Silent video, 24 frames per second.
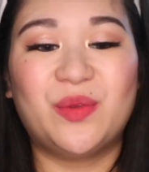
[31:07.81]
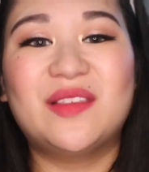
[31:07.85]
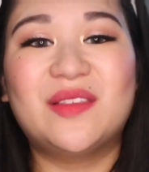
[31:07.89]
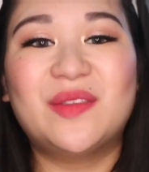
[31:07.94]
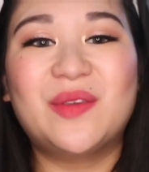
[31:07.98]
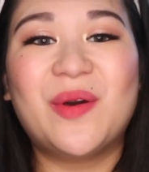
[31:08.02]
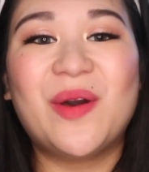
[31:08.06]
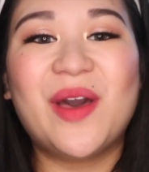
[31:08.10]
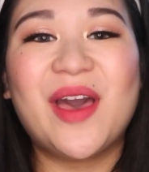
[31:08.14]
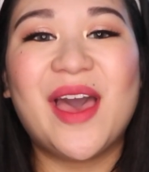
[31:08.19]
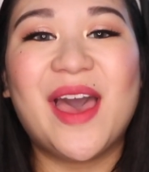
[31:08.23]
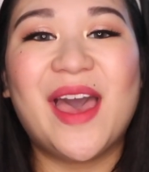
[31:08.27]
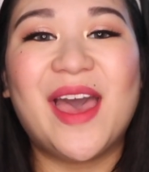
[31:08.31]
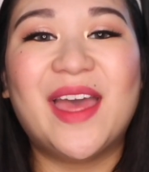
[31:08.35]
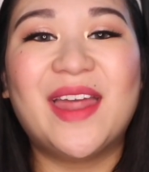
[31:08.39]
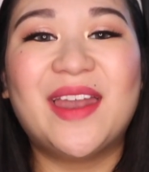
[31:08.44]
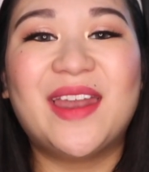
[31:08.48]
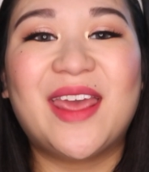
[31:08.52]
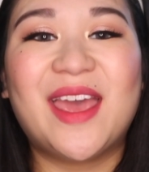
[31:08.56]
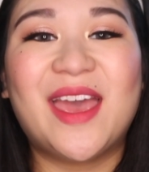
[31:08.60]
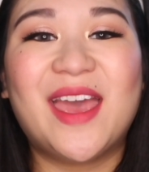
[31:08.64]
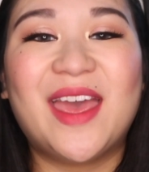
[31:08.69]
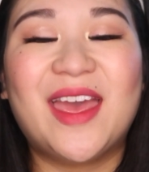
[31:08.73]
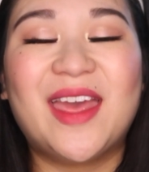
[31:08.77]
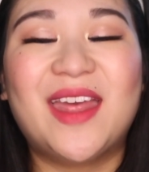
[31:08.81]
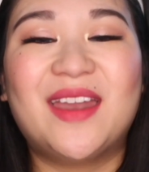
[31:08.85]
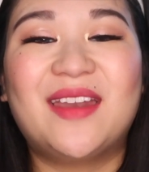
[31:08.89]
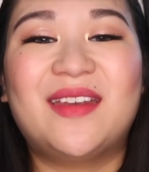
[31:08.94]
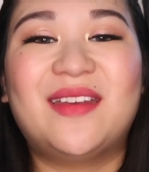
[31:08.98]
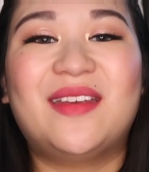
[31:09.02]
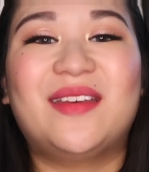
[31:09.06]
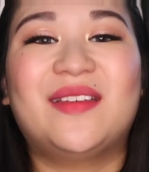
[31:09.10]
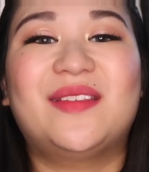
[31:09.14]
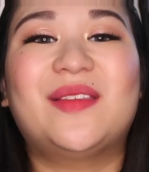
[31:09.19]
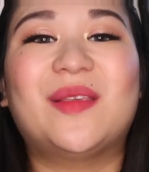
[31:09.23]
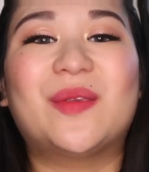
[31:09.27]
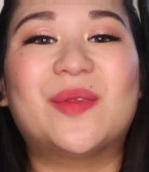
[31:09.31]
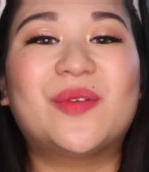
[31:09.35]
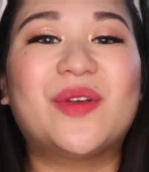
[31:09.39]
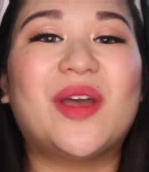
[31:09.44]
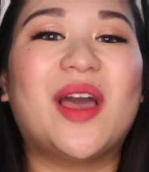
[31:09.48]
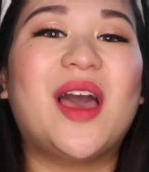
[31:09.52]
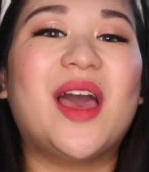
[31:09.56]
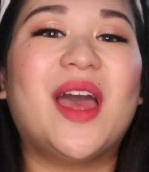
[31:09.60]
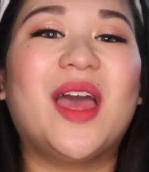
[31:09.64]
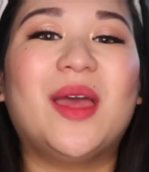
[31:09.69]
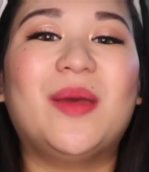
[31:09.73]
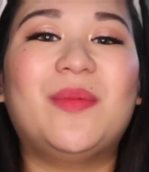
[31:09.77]
Just go ahead and
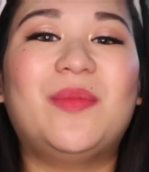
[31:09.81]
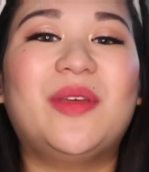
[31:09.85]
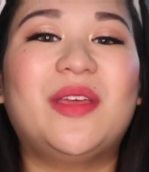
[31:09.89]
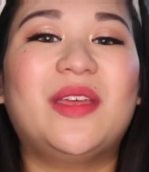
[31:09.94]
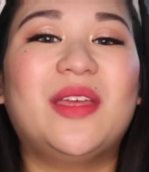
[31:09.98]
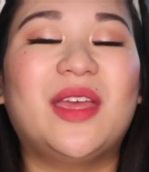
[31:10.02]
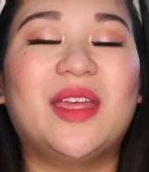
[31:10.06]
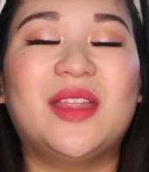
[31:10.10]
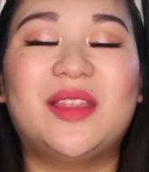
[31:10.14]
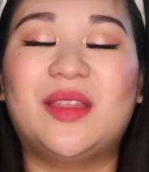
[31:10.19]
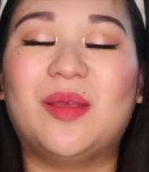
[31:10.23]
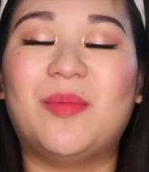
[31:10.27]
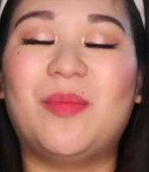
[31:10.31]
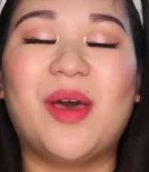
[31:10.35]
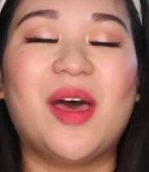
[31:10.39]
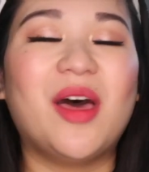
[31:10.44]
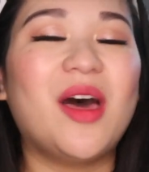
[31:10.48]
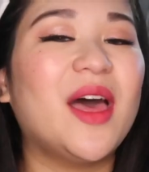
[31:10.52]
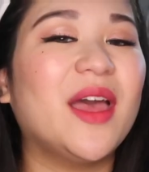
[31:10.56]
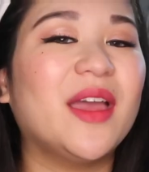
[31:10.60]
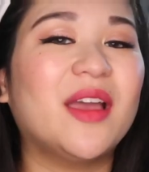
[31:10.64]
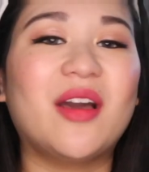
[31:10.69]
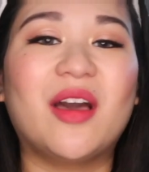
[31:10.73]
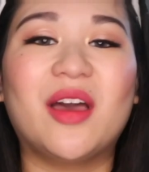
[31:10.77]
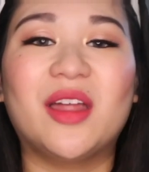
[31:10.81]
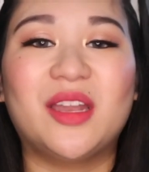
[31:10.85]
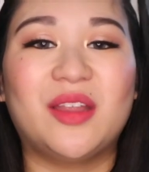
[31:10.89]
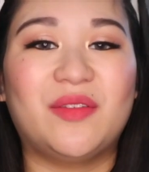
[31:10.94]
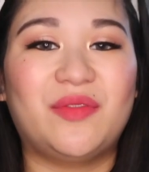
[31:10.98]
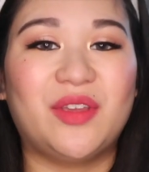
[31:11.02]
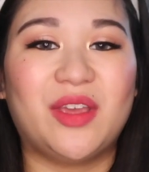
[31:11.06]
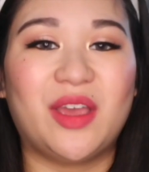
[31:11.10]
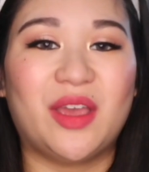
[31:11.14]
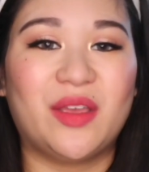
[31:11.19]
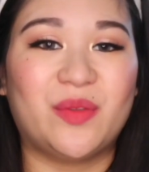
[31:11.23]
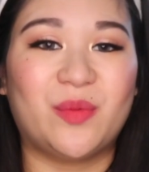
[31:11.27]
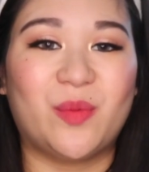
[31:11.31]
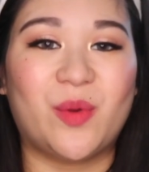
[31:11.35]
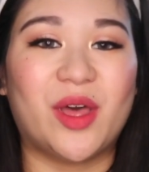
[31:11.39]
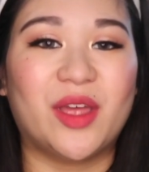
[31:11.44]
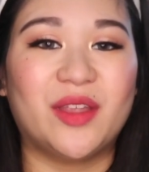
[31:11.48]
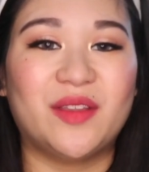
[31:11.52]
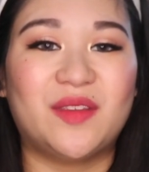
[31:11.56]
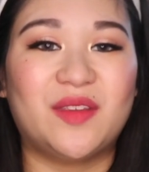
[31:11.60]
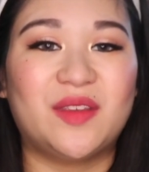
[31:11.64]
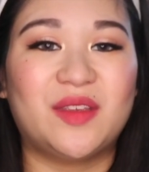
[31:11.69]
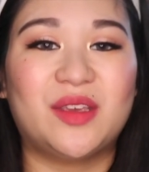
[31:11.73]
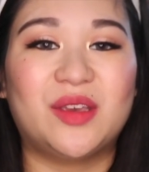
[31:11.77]
subscribe, hit the bell icon if you guys
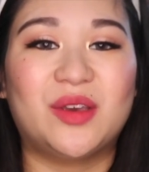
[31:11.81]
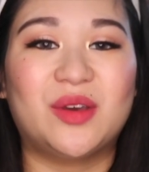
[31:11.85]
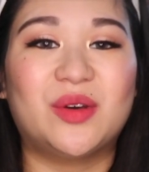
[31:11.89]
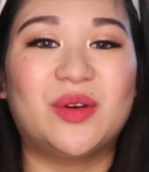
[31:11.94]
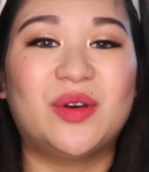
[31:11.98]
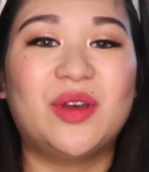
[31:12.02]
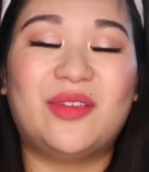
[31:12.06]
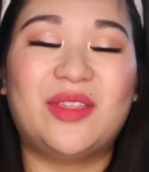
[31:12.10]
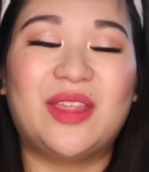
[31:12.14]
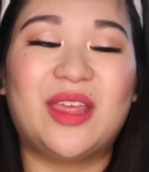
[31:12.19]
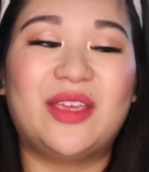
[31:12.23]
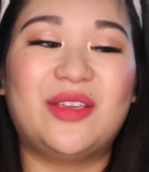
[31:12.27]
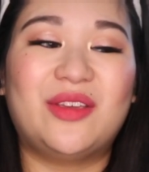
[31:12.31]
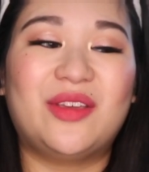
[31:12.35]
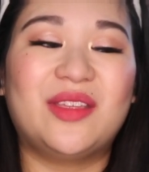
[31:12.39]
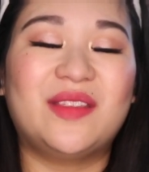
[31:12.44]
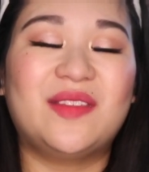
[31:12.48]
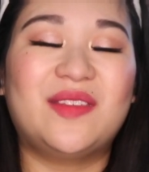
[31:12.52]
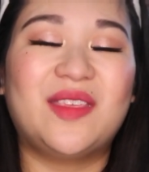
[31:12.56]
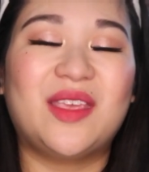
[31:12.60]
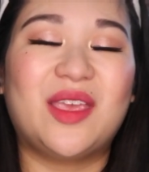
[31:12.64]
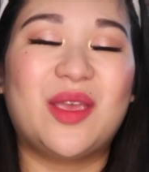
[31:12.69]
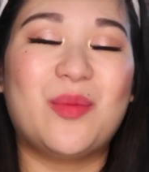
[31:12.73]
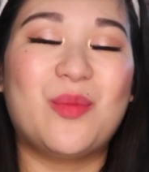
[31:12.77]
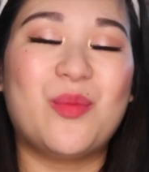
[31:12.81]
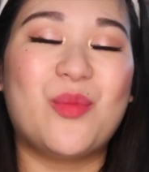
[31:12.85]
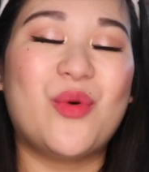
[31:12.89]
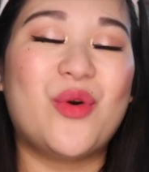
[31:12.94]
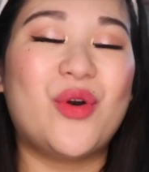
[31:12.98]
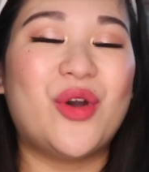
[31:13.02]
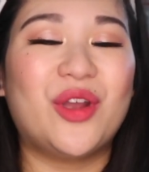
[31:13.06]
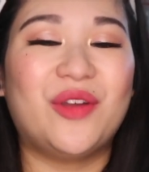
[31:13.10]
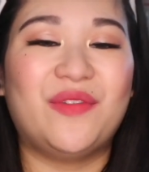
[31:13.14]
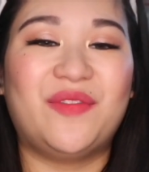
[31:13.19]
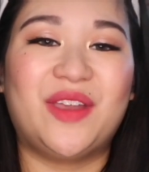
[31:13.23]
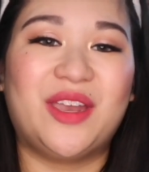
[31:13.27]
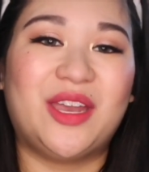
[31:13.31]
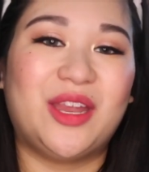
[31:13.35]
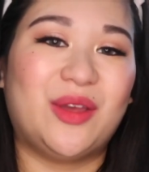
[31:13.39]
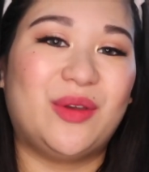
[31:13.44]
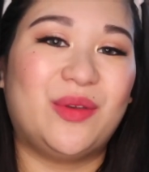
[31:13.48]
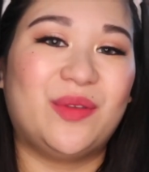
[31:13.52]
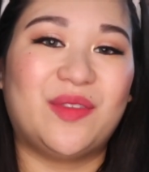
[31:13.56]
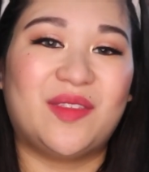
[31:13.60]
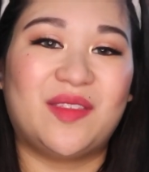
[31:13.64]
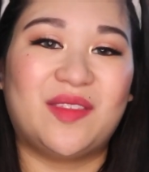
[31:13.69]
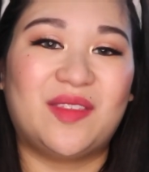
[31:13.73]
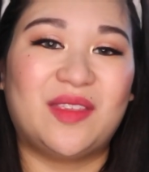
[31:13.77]
want to, so that you can see more
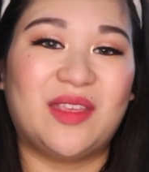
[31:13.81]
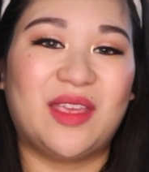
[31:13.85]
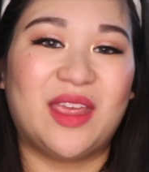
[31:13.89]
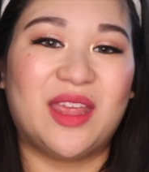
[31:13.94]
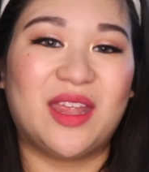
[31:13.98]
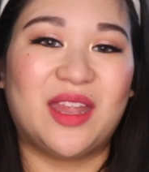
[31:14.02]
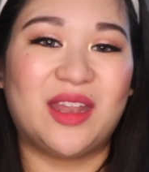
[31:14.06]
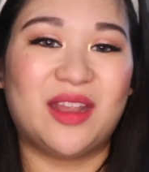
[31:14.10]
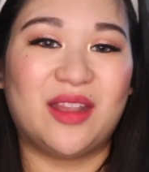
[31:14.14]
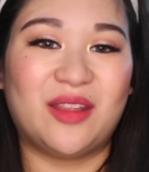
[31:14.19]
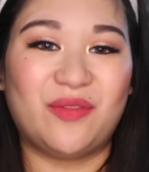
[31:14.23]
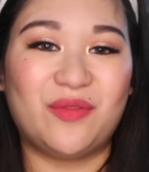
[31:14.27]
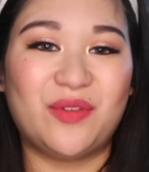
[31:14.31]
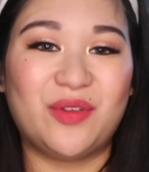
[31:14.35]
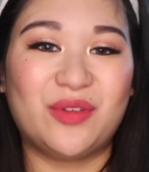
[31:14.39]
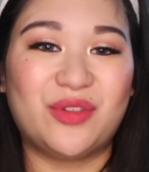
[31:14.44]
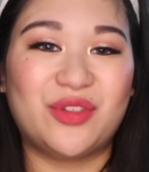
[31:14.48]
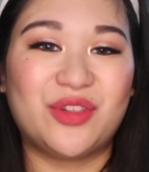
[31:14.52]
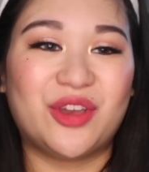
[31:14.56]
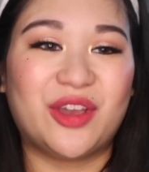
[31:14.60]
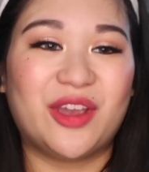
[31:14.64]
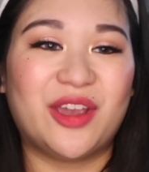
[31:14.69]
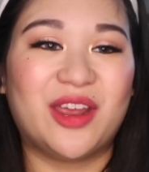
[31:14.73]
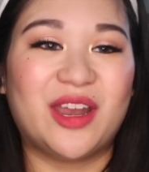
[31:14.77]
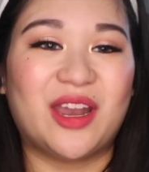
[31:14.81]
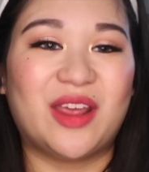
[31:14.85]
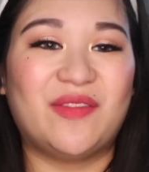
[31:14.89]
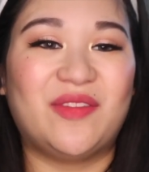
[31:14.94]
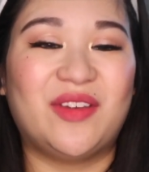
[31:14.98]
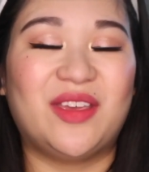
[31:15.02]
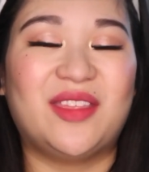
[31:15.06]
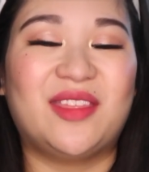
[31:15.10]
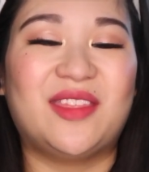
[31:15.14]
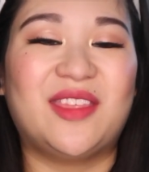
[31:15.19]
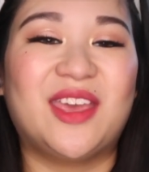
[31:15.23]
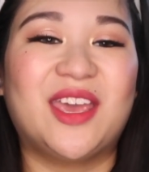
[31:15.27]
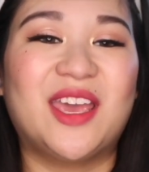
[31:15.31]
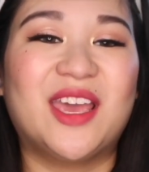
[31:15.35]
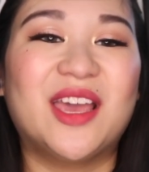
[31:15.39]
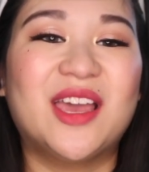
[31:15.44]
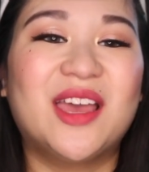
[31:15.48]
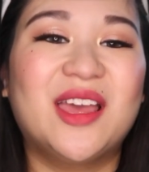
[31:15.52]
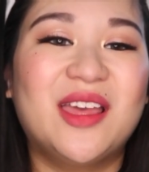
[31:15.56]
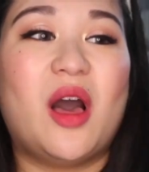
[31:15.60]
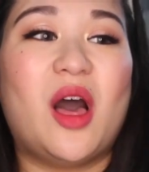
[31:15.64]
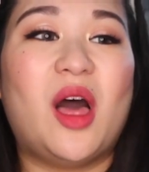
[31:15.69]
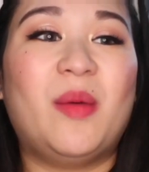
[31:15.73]
videos in the future and everything.